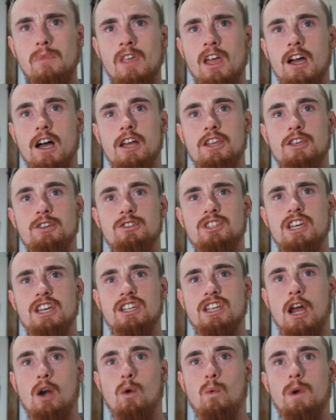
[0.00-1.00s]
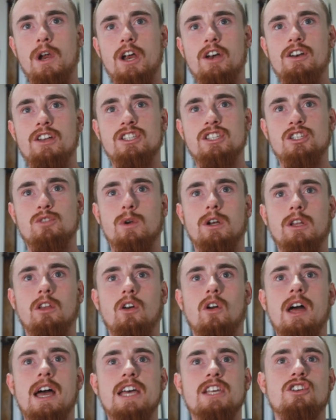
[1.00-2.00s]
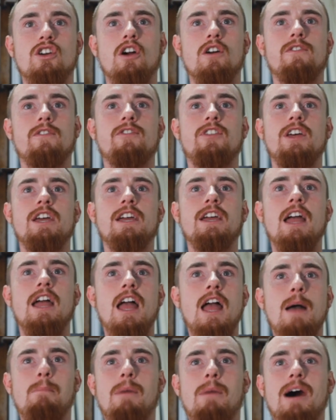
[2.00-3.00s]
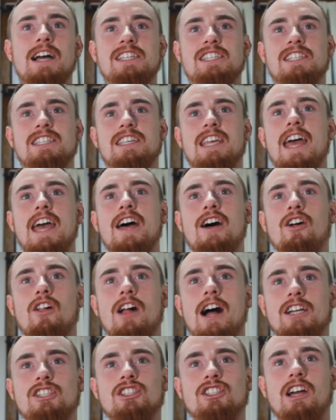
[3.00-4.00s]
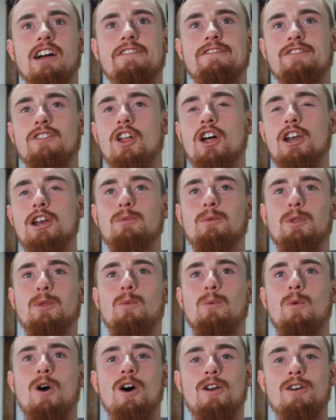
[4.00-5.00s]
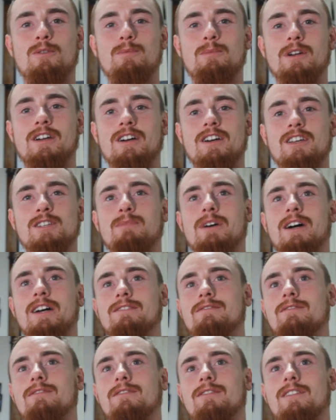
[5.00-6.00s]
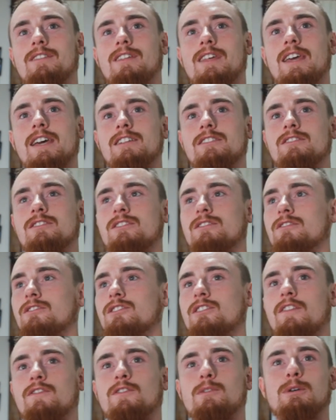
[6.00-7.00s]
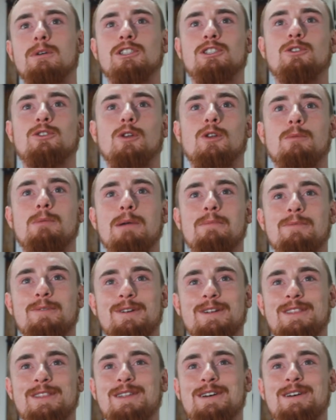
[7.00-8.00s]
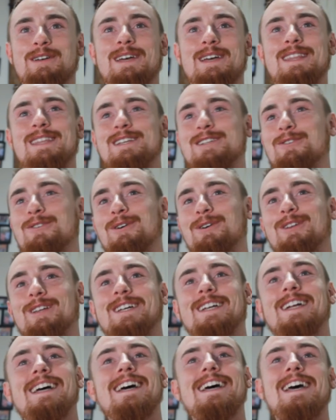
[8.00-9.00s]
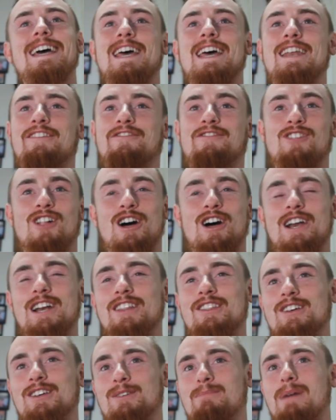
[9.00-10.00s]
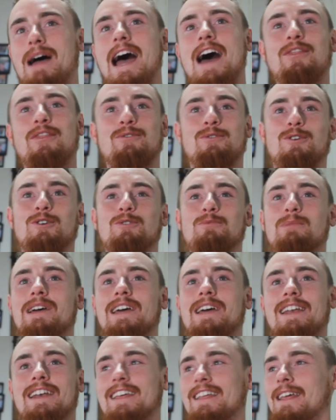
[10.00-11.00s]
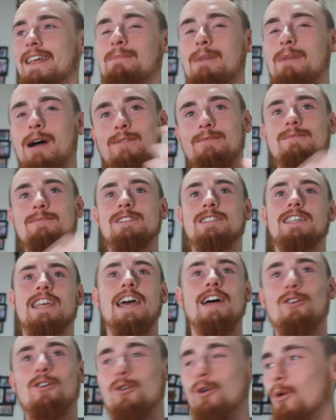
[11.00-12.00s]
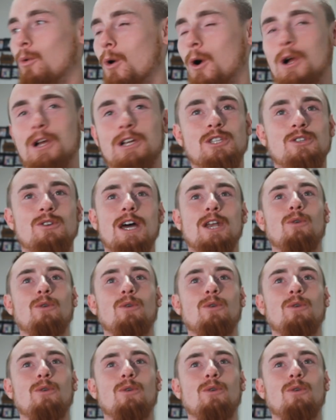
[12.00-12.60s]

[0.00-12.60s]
uh, you see it's kind of weird and does this weird little S-curve thing. My scale actually got flooded with water because my kids stuffed a bunch of toilet paper in the in the toilet, and it flooded the bathroom, and it and my scale quit working, so I